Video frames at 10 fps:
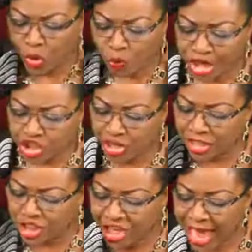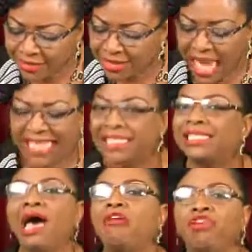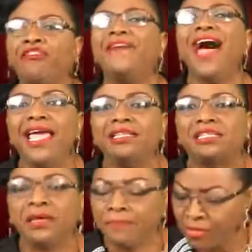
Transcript: which the Gentiles sacrifice,